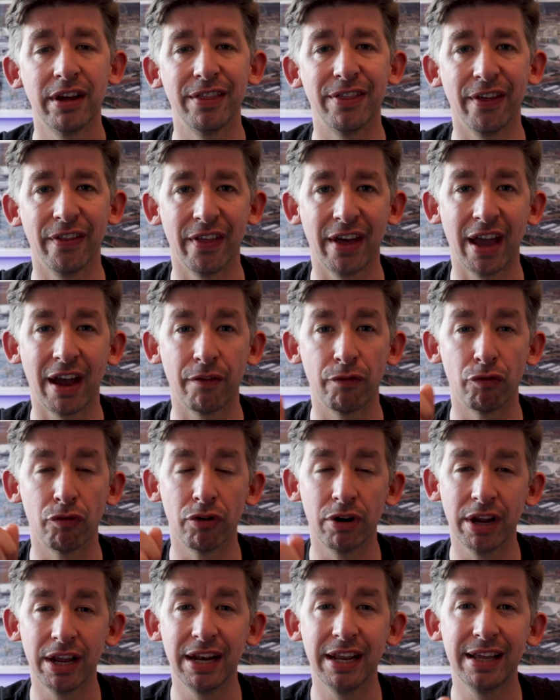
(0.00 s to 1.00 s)
that they have
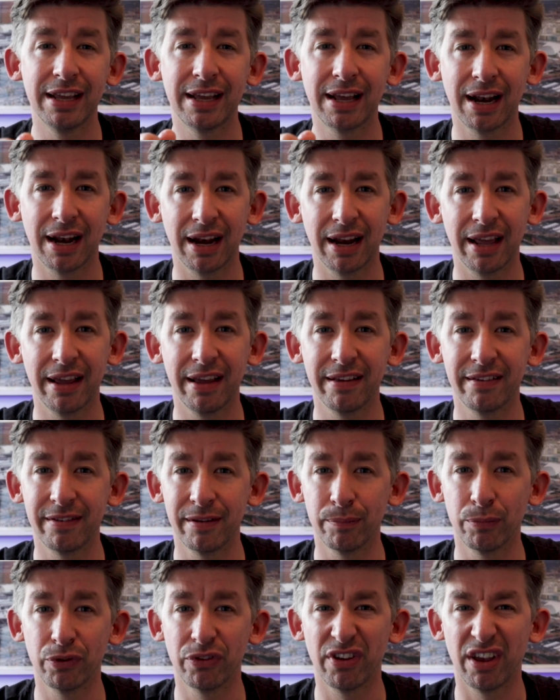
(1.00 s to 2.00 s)
really clear,
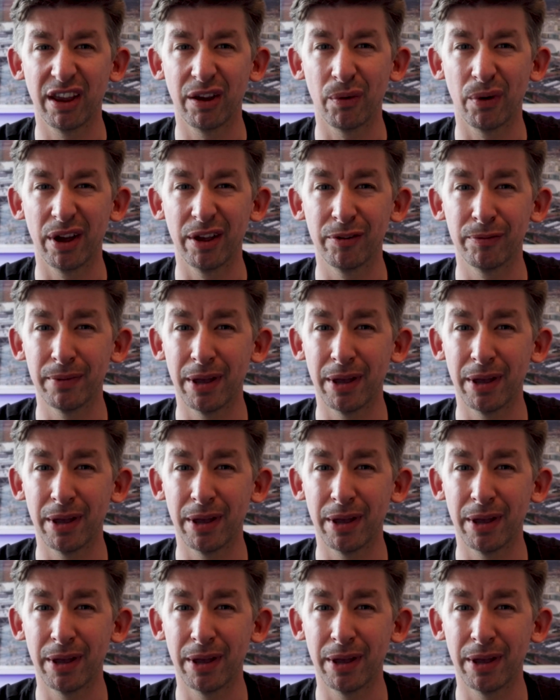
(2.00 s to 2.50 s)
simple takeaways.